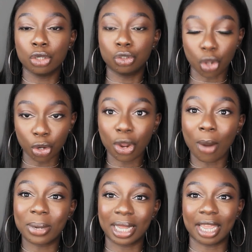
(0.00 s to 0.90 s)
Don't
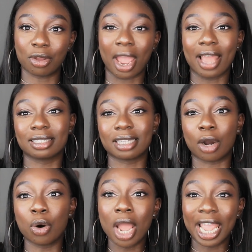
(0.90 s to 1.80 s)
complicate your
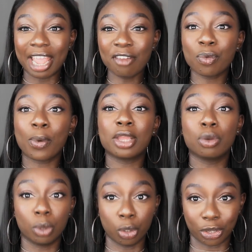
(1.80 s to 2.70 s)
hairstyle. Either way,
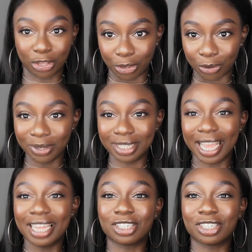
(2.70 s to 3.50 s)
you will look cute.